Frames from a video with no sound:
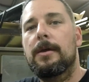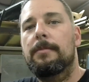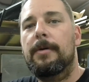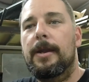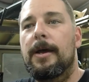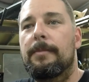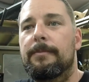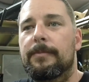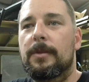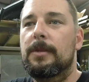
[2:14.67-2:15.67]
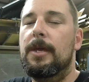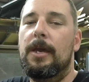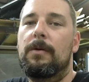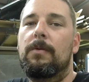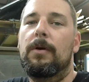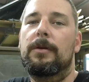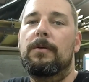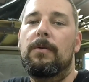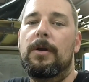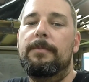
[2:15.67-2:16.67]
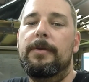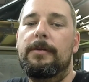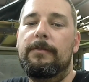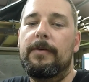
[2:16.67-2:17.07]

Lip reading: But yeah, quite a bit of